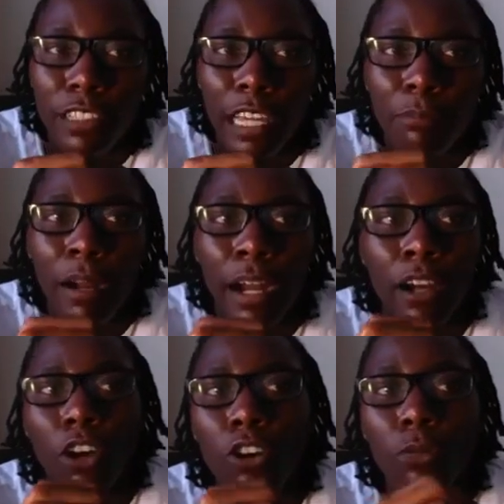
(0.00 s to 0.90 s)
Like my
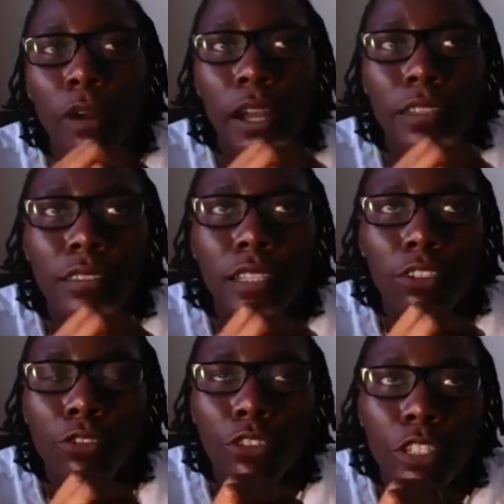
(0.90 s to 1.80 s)
whole mindset
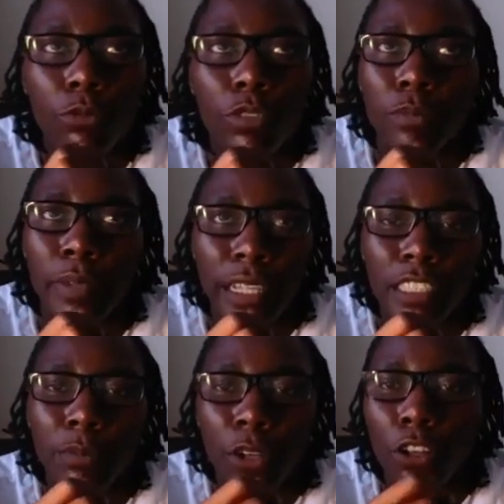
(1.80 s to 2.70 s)
growing up was
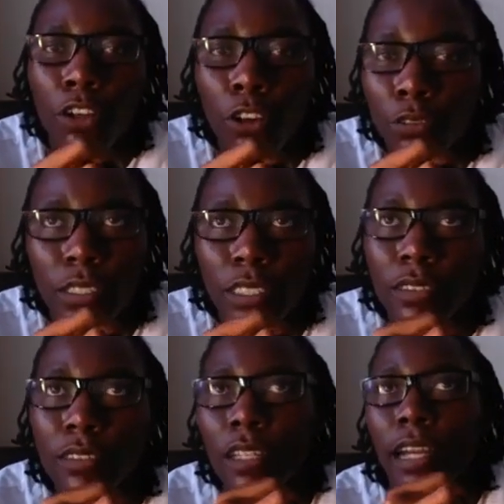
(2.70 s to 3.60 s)
basketball only.
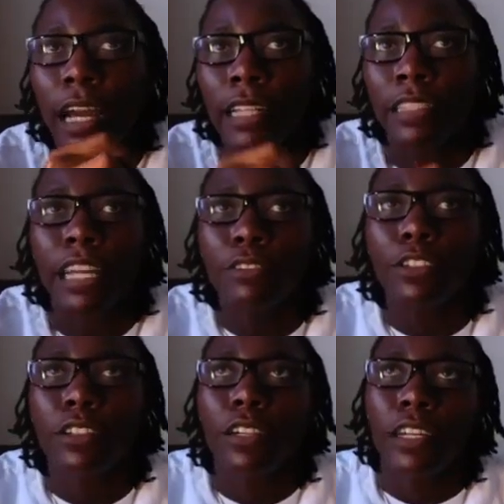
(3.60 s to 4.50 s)
Like I
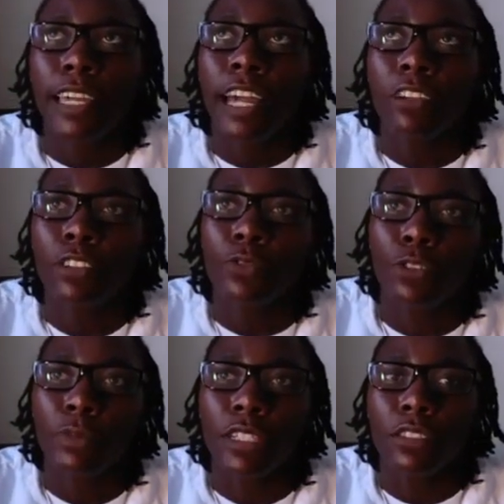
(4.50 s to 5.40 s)
never accounted for
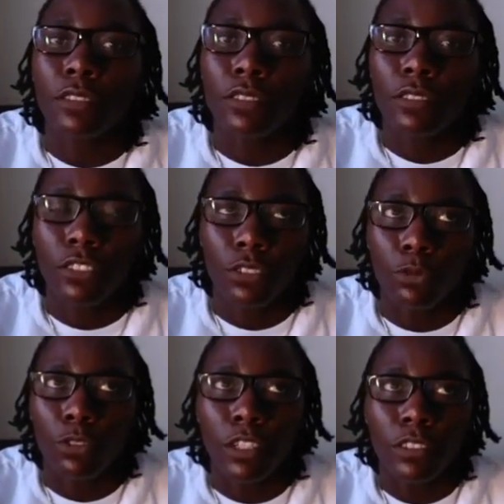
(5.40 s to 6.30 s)
me to
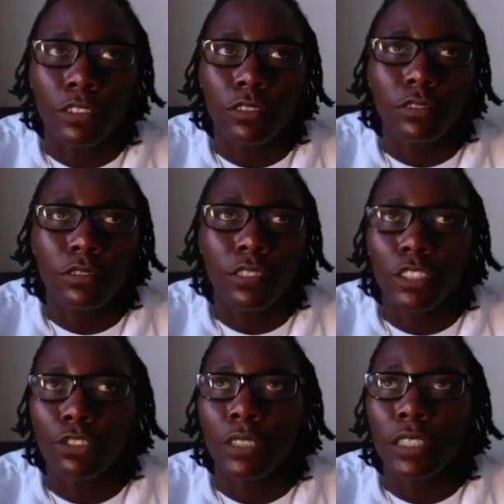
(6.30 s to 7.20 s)

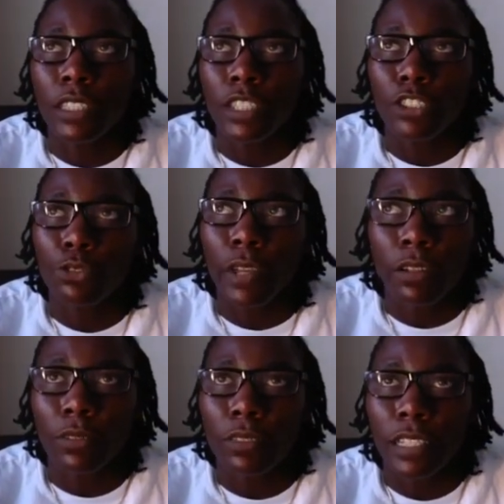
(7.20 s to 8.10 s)
do anything
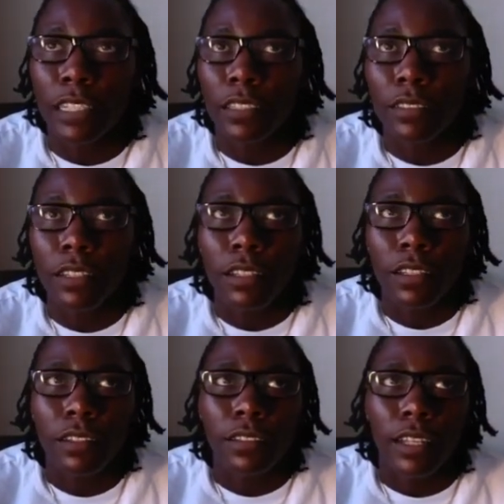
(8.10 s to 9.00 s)
track related.
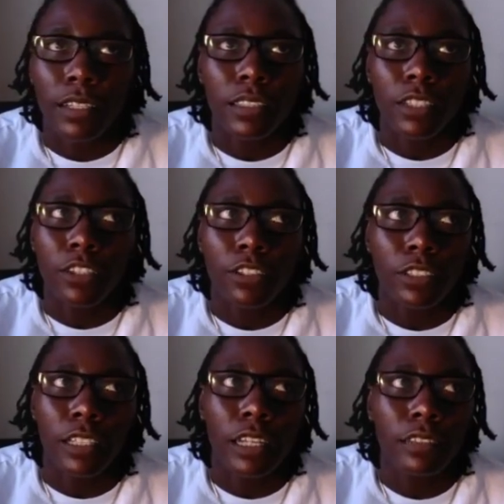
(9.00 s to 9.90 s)
like I said earlier,
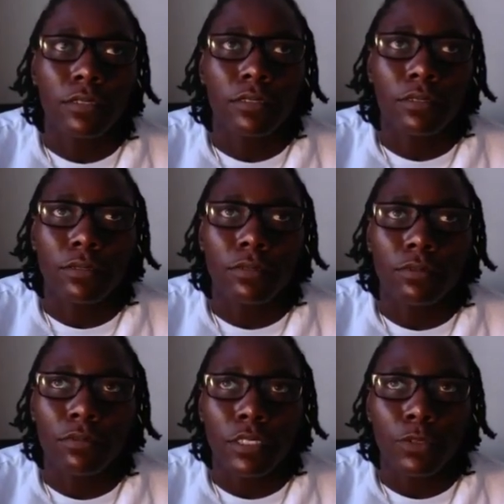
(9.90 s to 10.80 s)
like
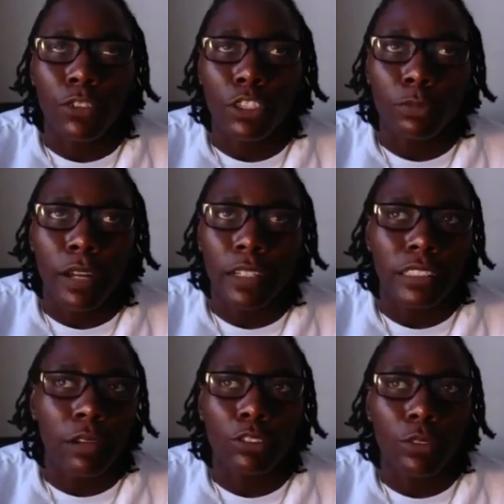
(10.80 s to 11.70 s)
the first practice,
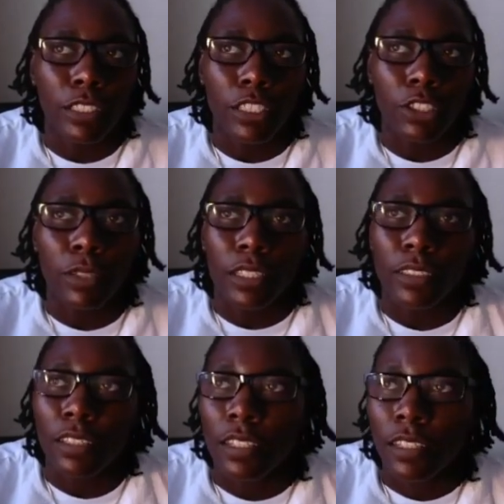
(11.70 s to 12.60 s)
I was ready to quit.
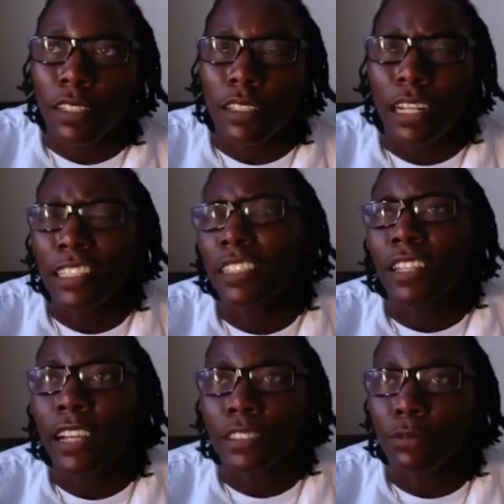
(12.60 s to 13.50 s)
And I didn't
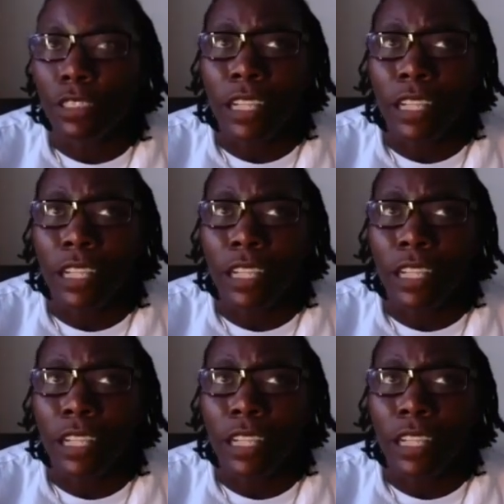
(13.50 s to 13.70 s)
like the run.